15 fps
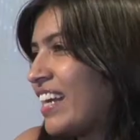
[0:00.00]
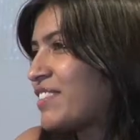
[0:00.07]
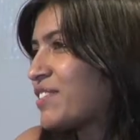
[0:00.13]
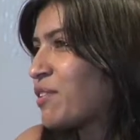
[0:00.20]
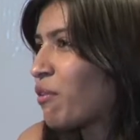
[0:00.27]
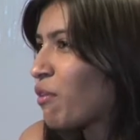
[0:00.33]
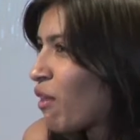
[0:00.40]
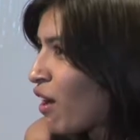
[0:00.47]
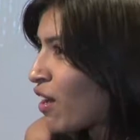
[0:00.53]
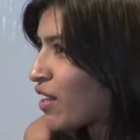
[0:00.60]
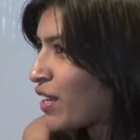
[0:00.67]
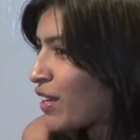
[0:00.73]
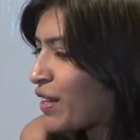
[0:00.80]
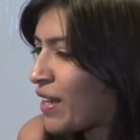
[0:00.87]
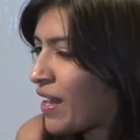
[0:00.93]
It's no
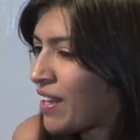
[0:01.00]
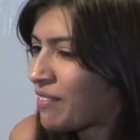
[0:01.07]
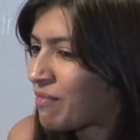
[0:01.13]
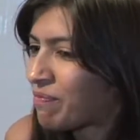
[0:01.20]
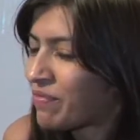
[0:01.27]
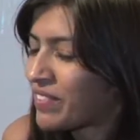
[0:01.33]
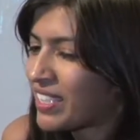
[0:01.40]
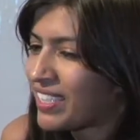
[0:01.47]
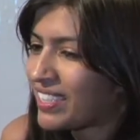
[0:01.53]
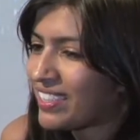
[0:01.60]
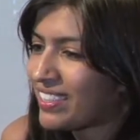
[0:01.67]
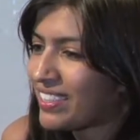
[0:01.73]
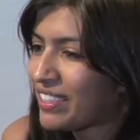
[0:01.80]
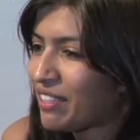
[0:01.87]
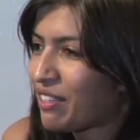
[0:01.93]
longer
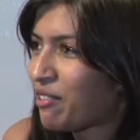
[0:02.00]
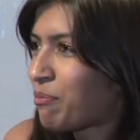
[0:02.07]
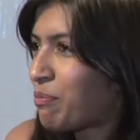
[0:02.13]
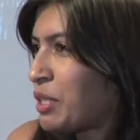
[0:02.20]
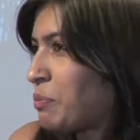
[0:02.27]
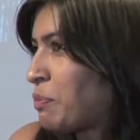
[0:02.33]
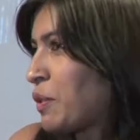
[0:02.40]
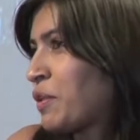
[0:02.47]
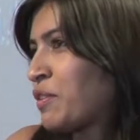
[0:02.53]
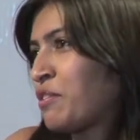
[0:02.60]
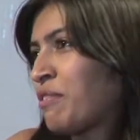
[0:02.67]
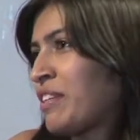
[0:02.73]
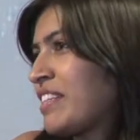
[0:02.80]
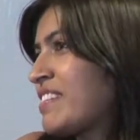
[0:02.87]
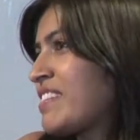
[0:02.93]
you know, people
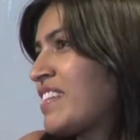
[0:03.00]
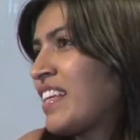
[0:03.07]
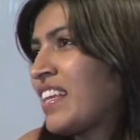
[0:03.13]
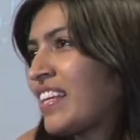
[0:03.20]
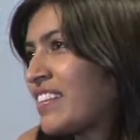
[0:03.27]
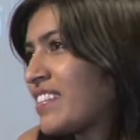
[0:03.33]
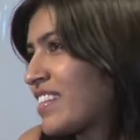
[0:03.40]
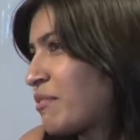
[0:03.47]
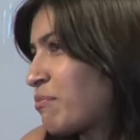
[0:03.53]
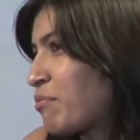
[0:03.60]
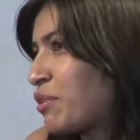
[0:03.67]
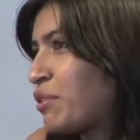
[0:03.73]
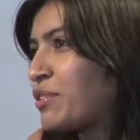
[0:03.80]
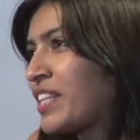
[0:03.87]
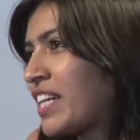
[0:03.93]
doing sit-ins and
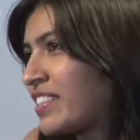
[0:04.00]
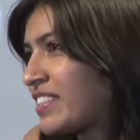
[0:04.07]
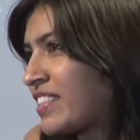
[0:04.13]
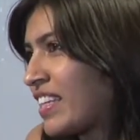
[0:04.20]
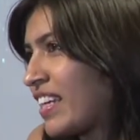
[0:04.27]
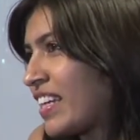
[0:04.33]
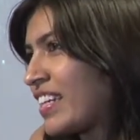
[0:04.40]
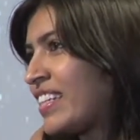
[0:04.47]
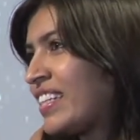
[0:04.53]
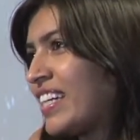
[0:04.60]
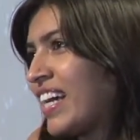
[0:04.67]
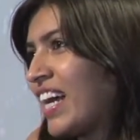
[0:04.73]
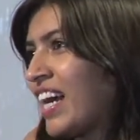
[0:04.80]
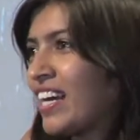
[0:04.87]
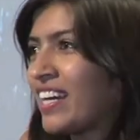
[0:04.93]
protesting,
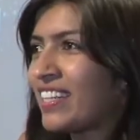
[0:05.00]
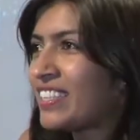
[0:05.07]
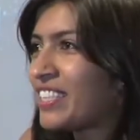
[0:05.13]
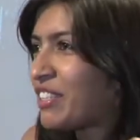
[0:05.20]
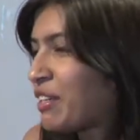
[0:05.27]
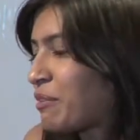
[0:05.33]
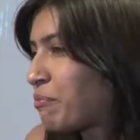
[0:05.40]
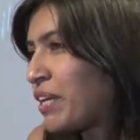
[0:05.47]
you know, and